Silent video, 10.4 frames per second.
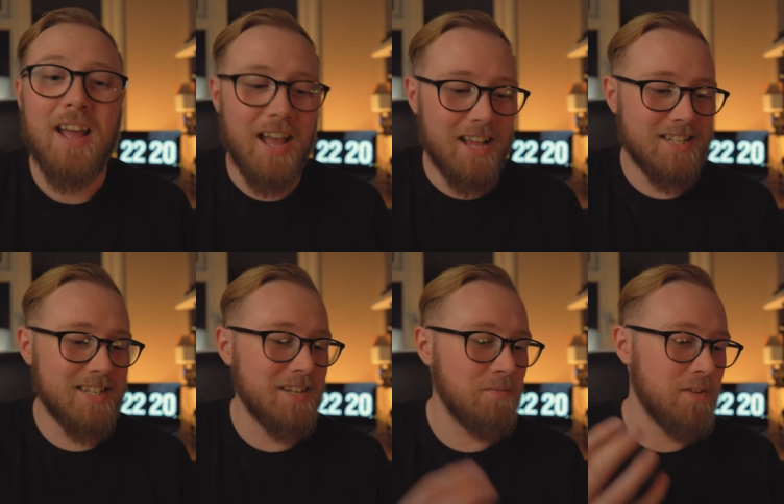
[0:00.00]

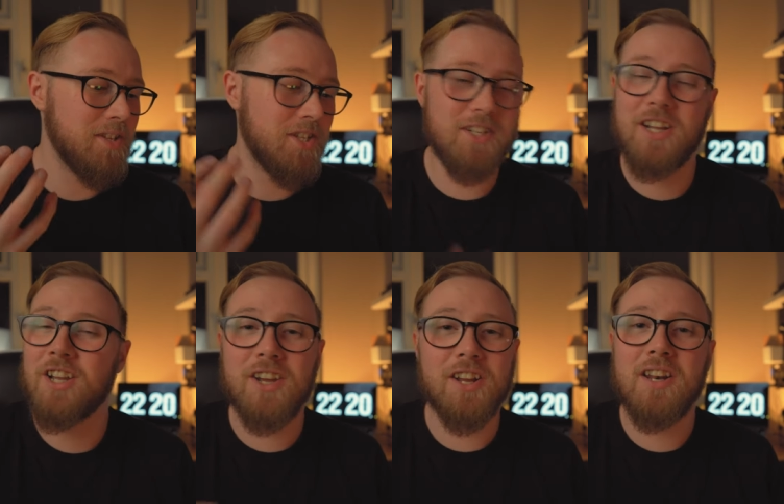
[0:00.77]
and with a
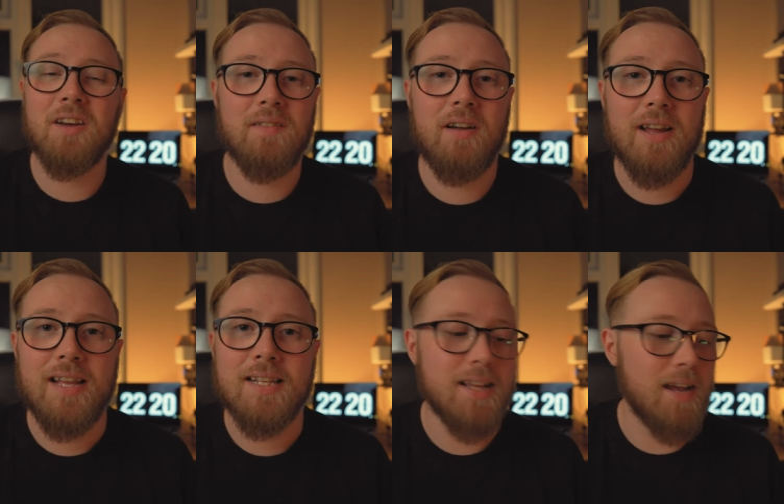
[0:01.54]
good enough
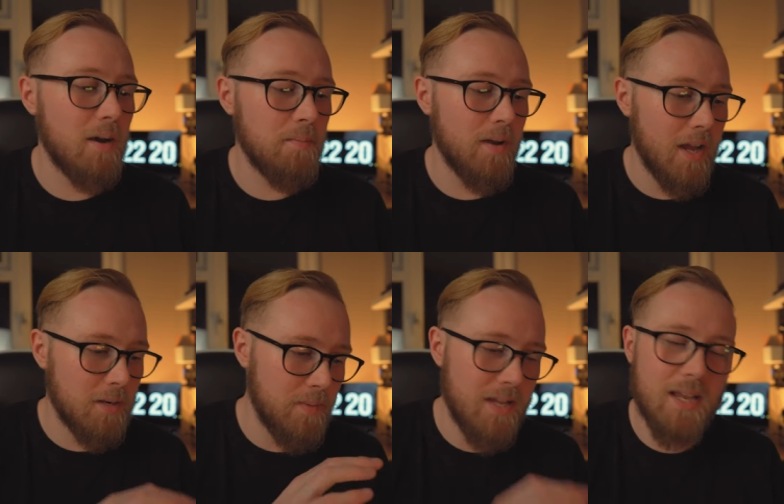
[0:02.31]
lighting setup
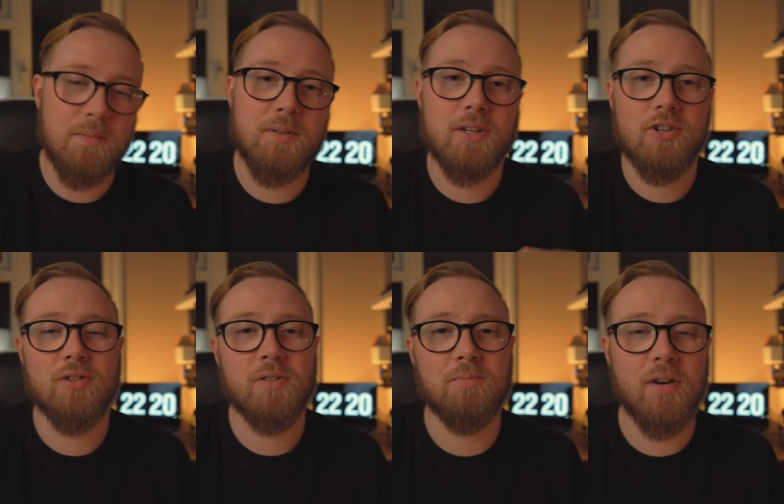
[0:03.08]
and being able to
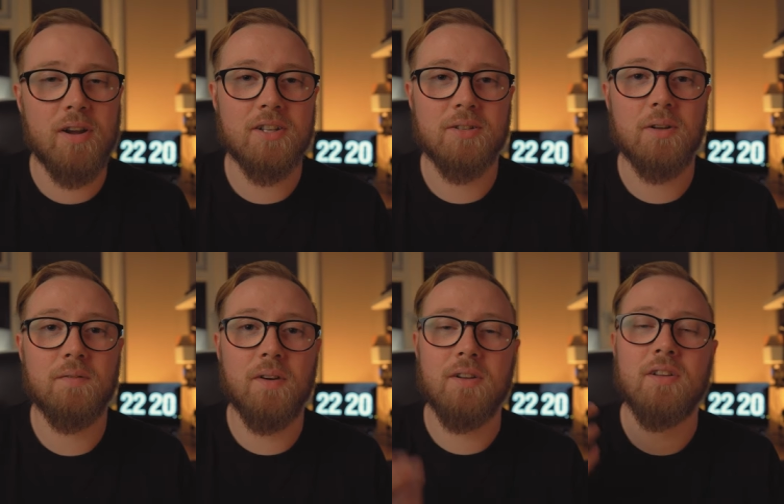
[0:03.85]
control the brightness on your
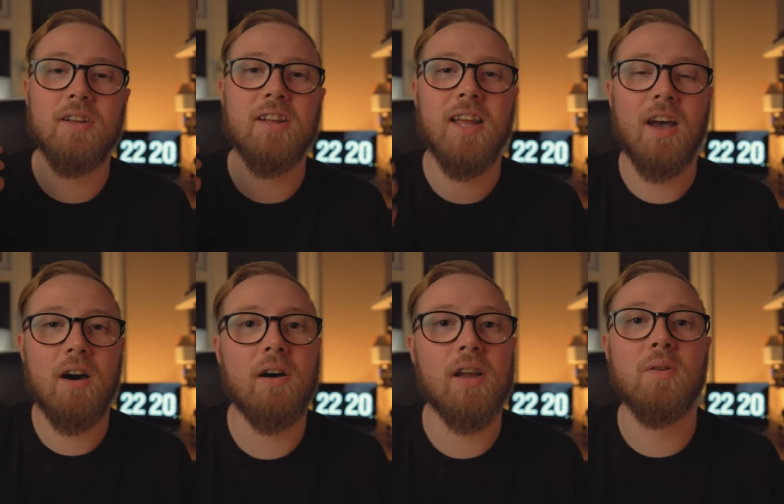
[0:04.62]
phone, you can get a
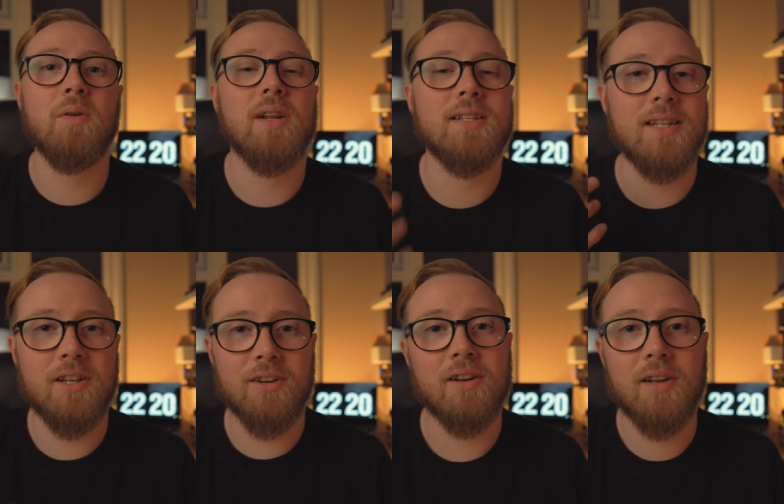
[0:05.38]
high quality,
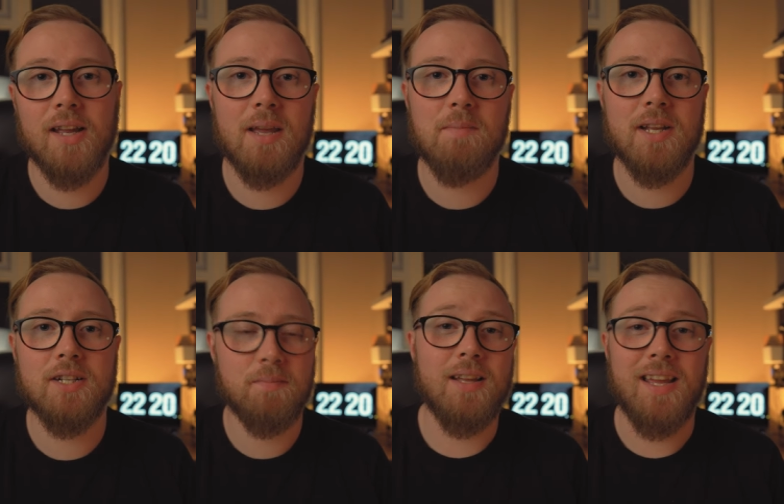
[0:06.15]
good looking
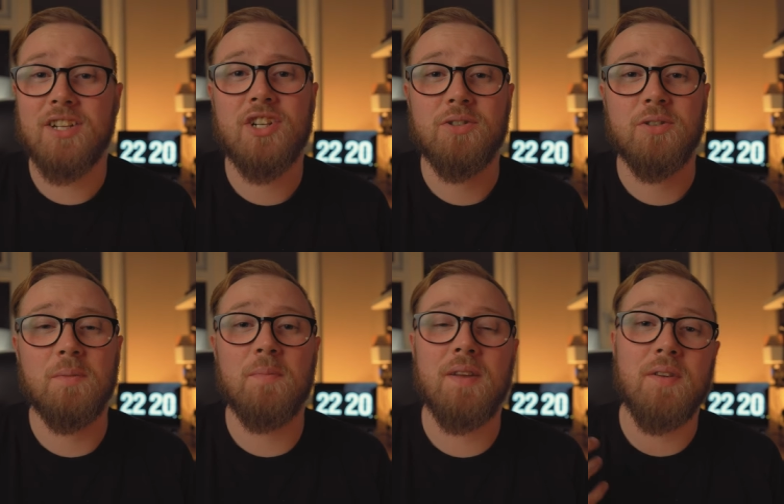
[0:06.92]
image. In
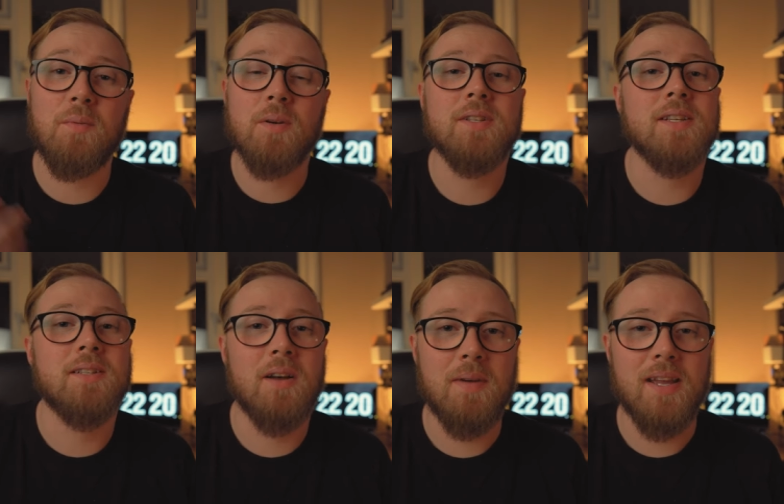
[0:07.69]
short, if you want to
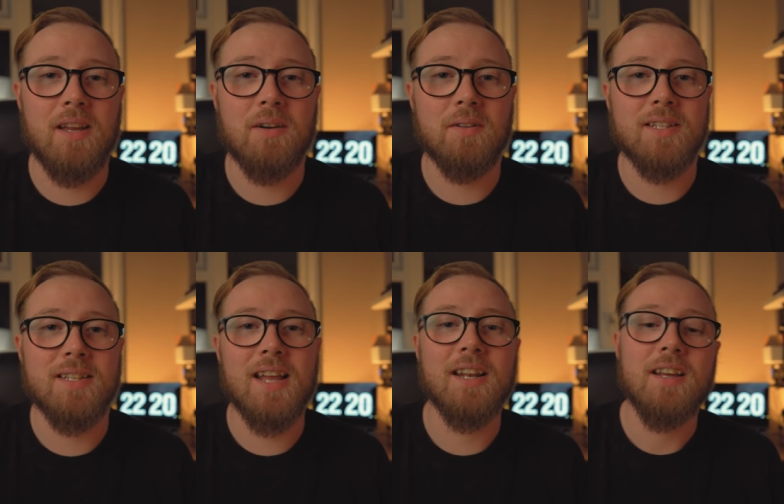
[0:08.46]
start making
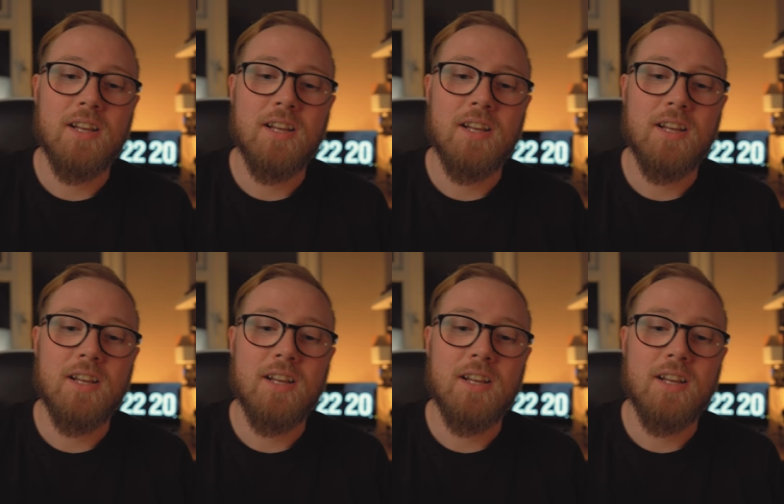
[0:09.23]
content,